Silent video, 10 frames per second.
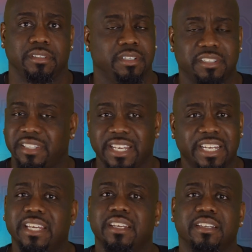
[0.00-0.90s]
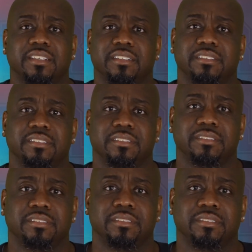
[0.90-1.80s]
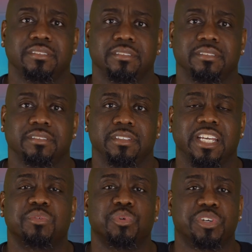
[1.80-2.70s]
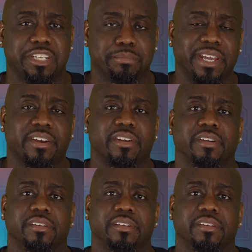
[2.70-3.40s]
This ain't it. It will get better.